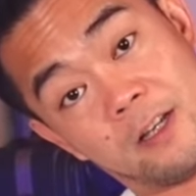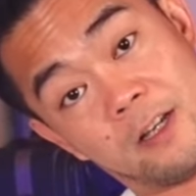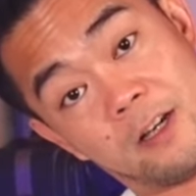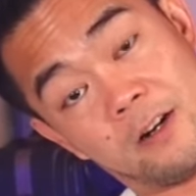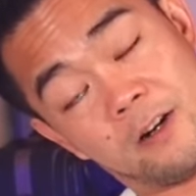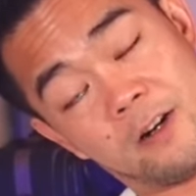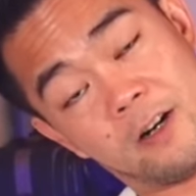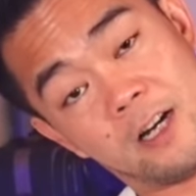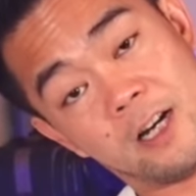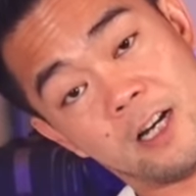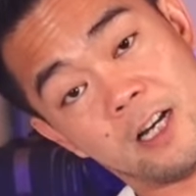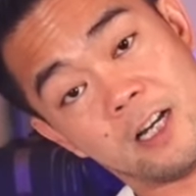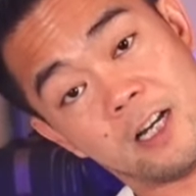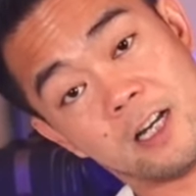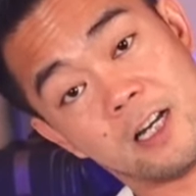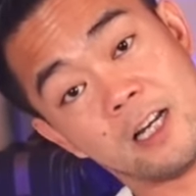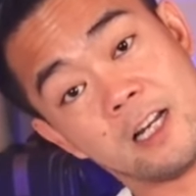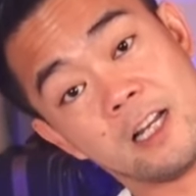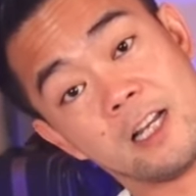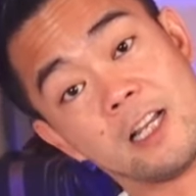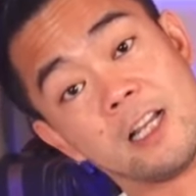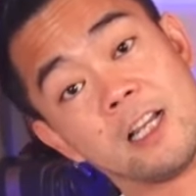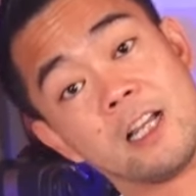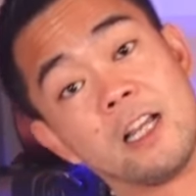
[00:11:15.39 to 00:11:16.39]
All right,
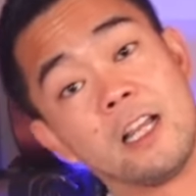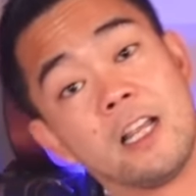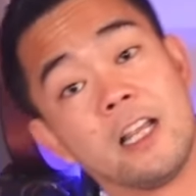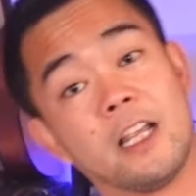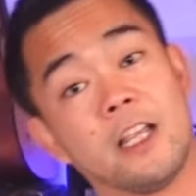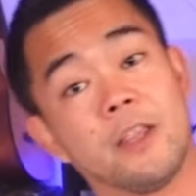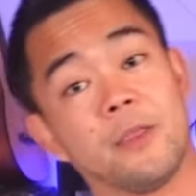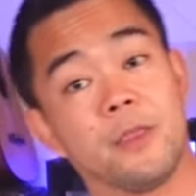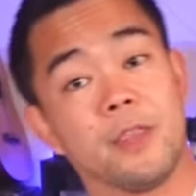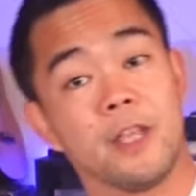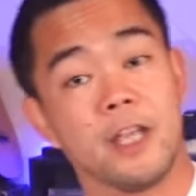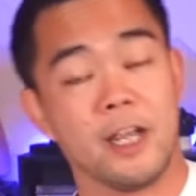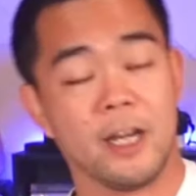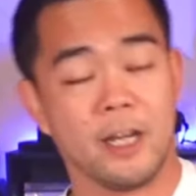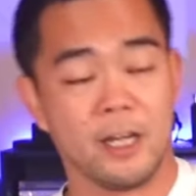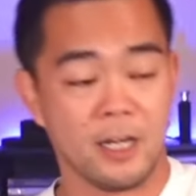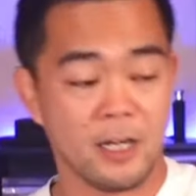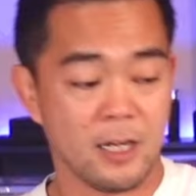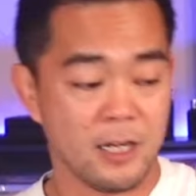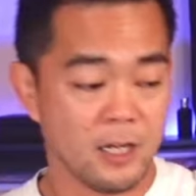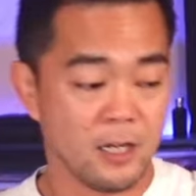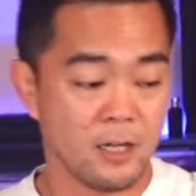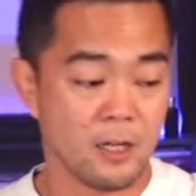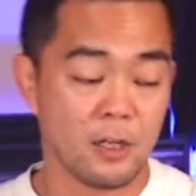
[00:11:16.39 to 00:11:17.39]
and then
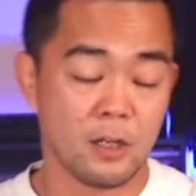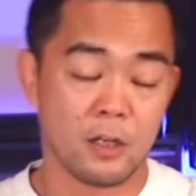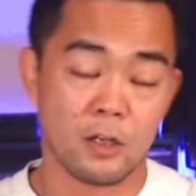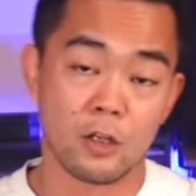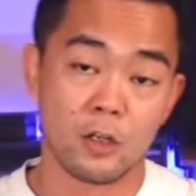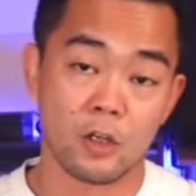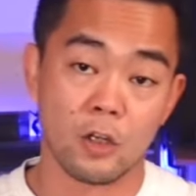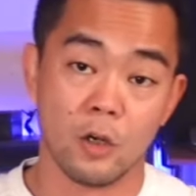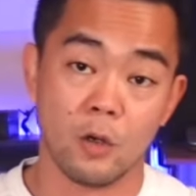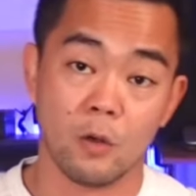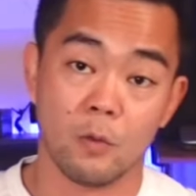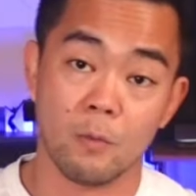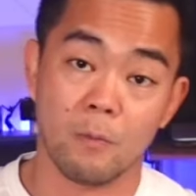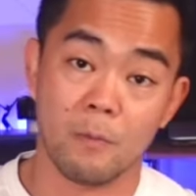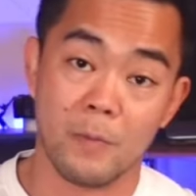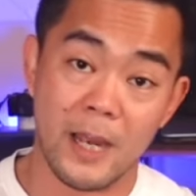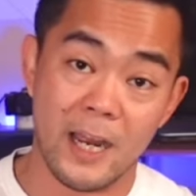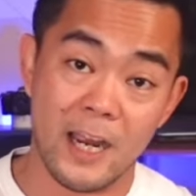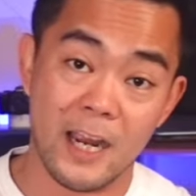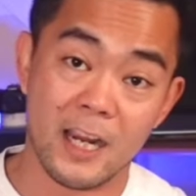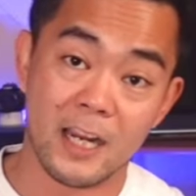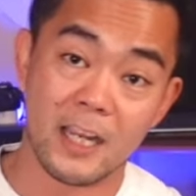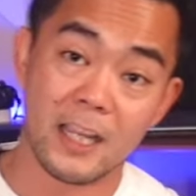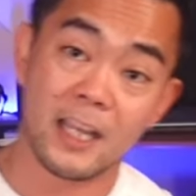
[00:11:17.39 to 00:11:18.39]
go
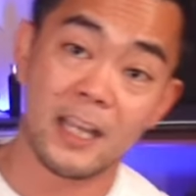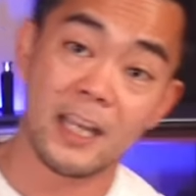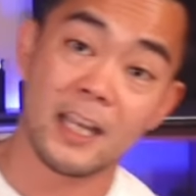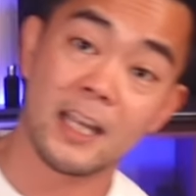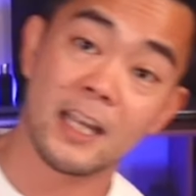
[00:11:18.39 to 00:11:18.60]
back